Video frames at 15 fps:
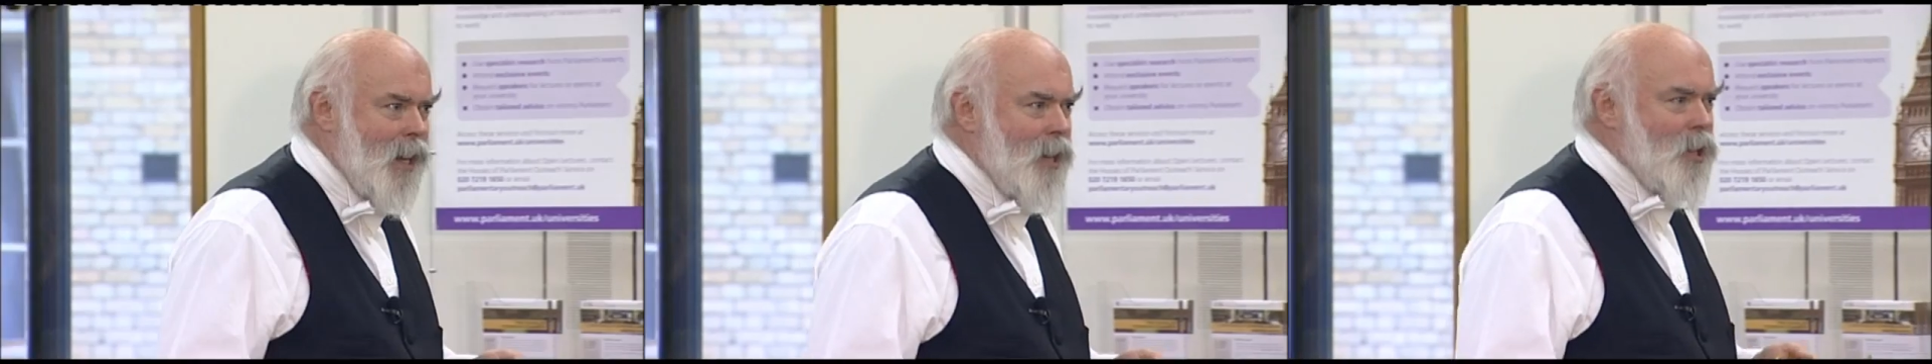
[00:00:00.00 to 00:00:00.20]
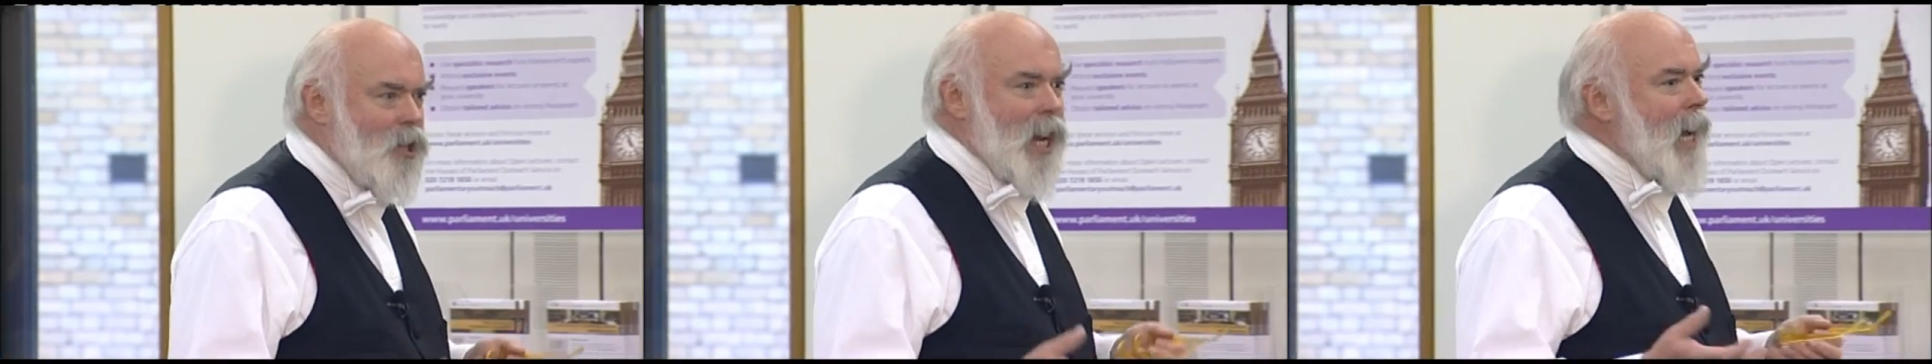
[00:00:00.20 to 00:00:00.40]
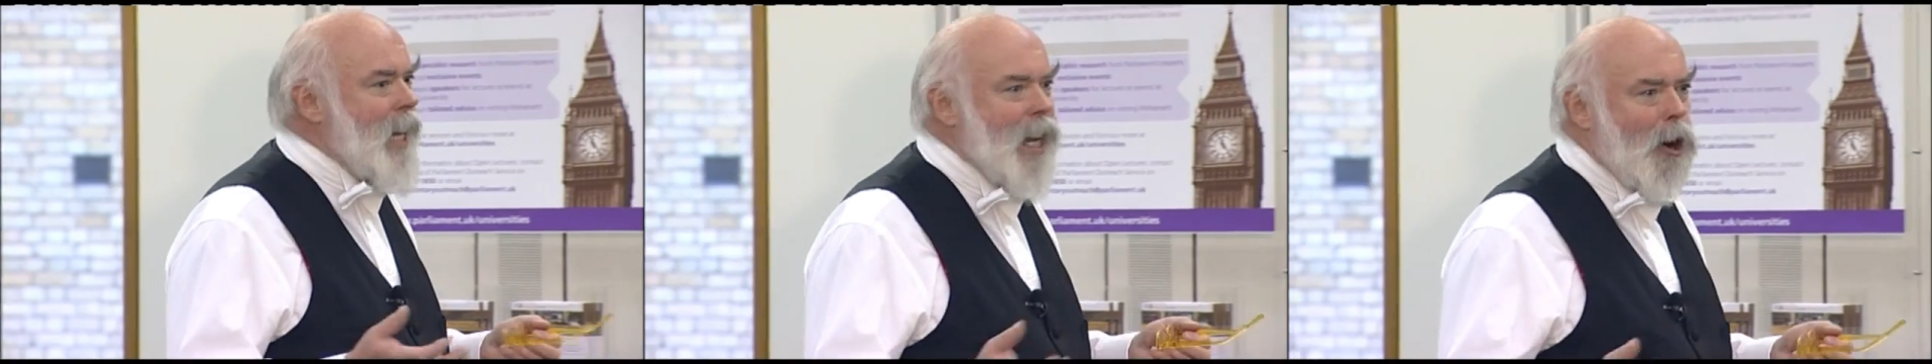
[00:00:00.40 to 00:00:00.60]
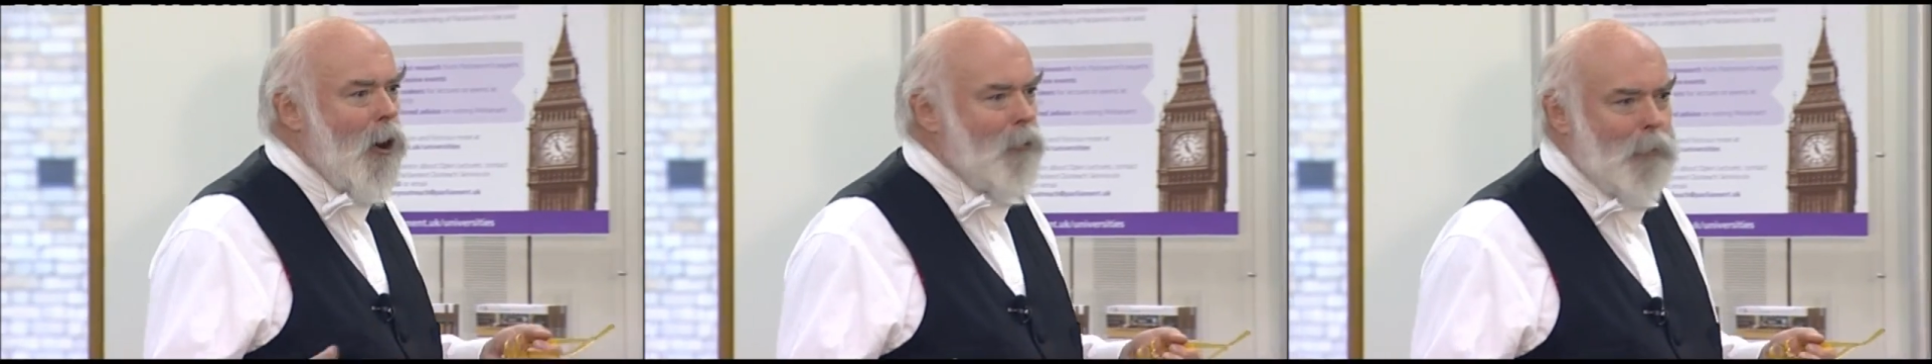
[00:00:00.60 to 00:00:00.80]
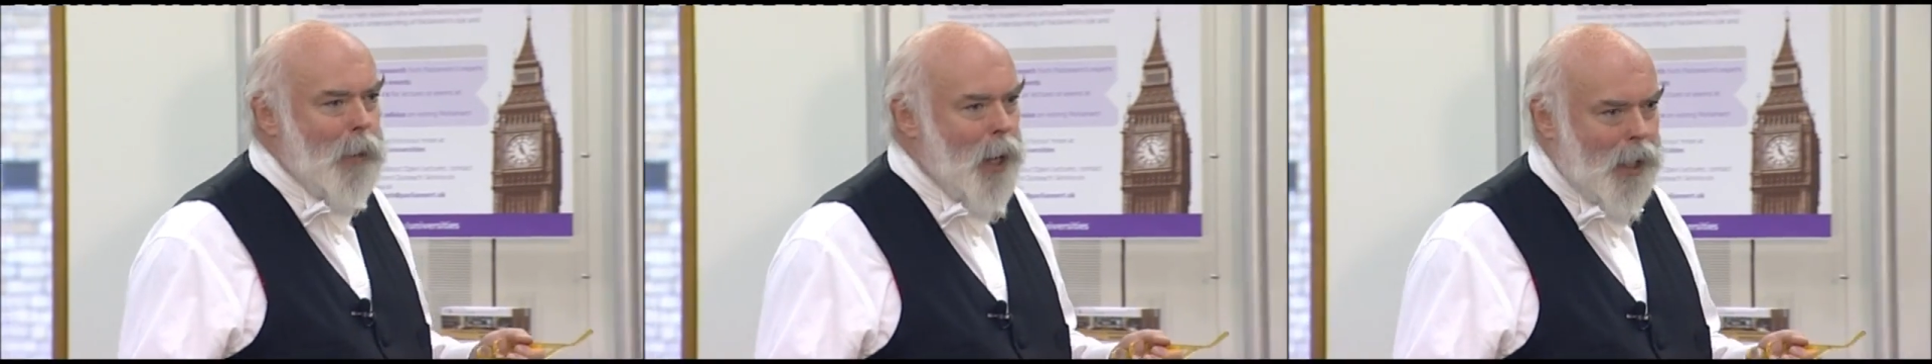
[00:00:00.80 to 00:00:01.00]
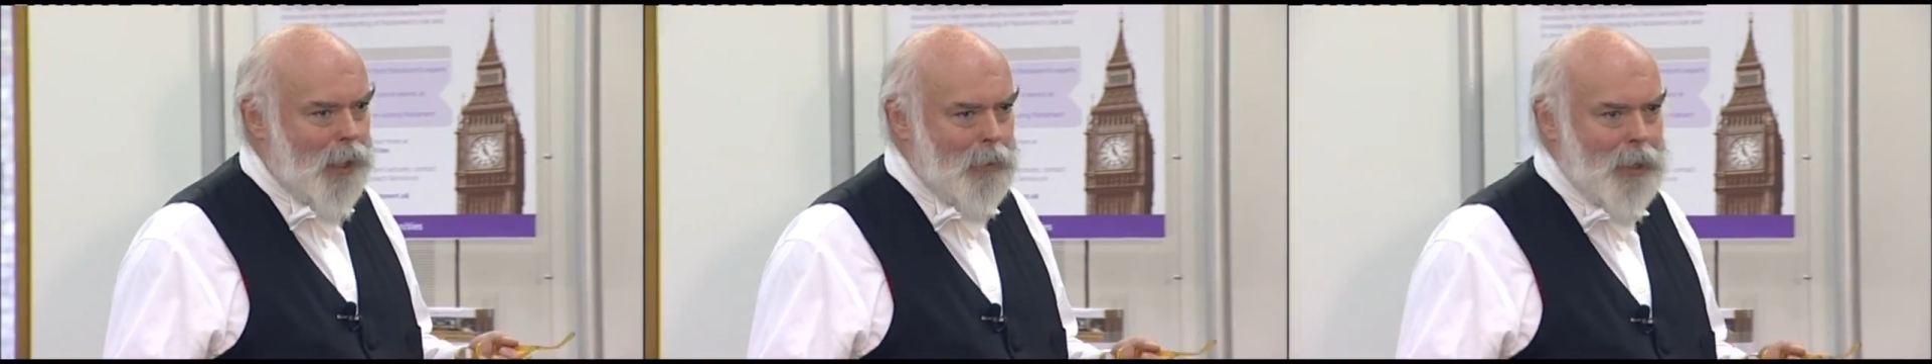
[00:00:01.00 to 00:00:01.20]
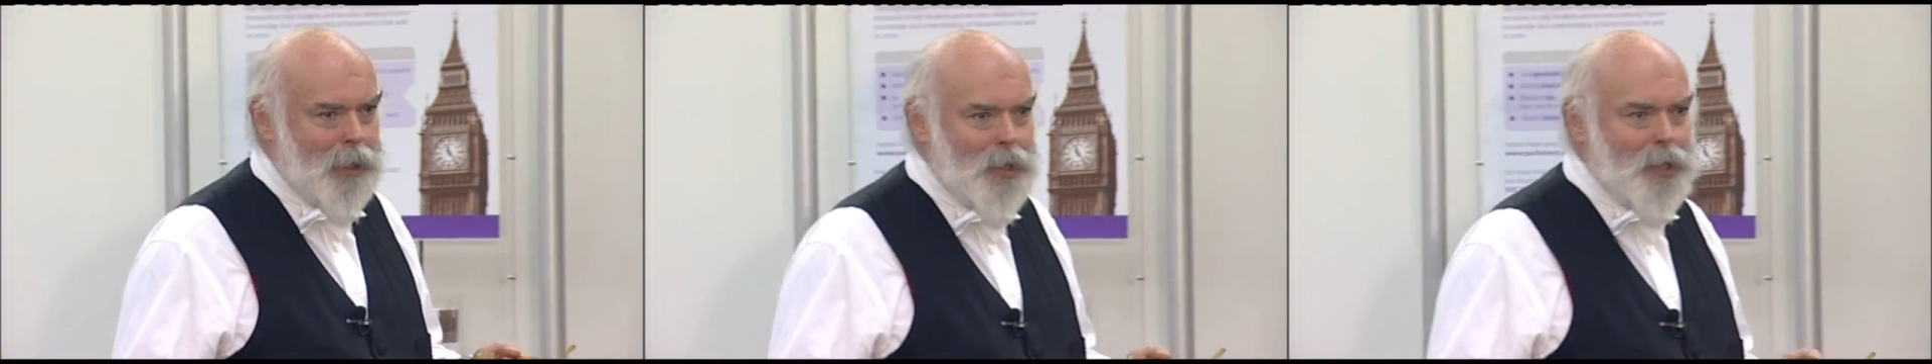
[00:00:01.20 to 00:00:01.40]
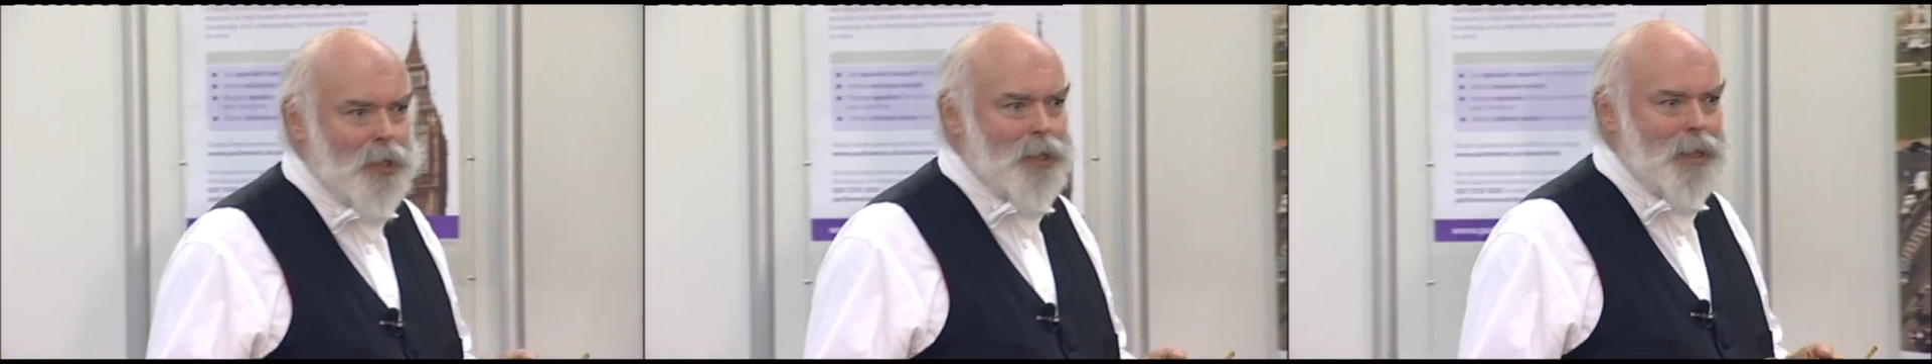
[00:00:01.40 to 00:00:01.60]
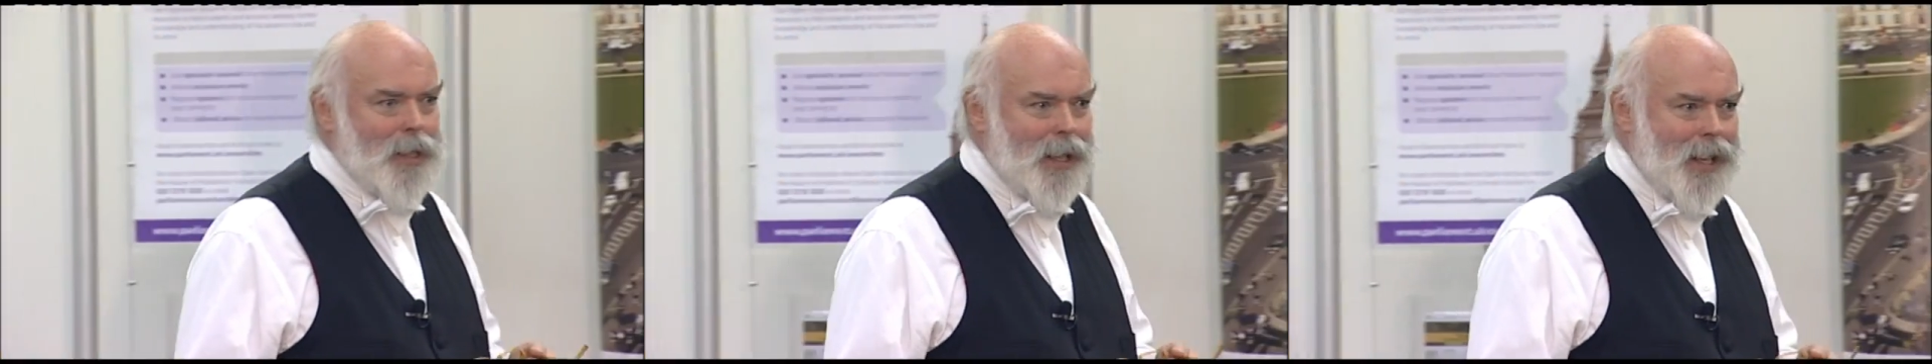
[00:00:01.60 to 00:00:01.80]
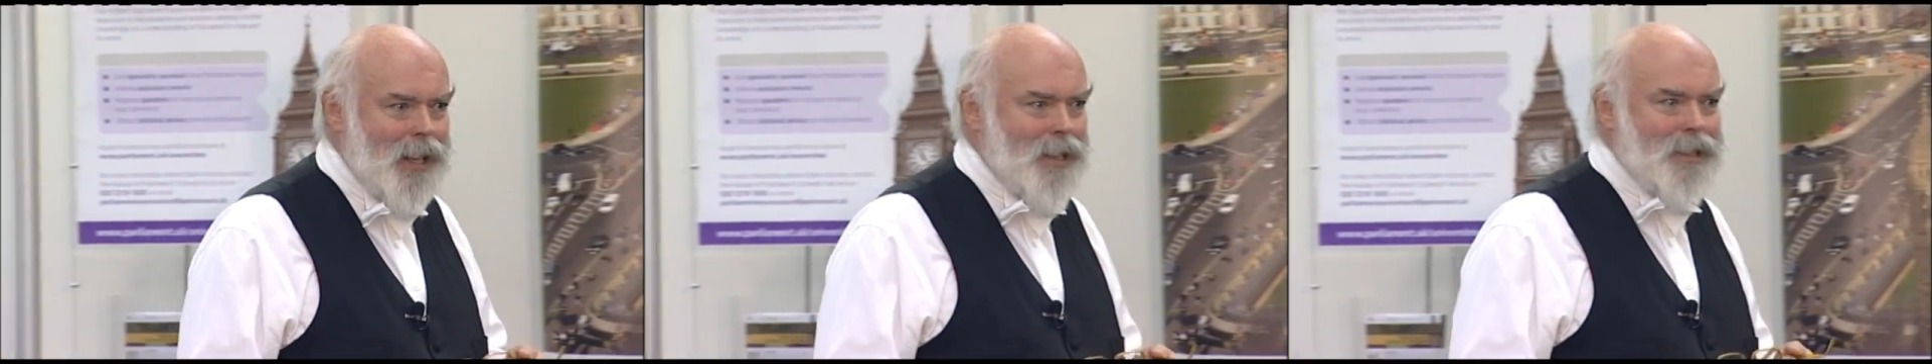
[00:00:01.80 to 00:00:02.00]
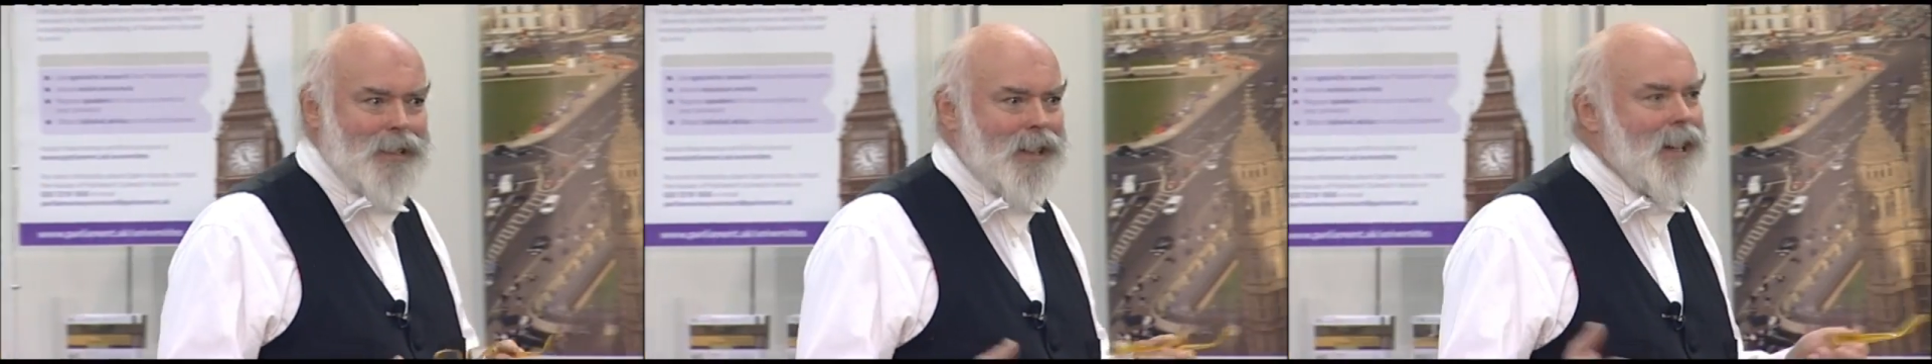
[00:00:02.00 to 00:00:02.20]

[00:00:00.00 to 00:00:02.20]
Slagging off parliaments is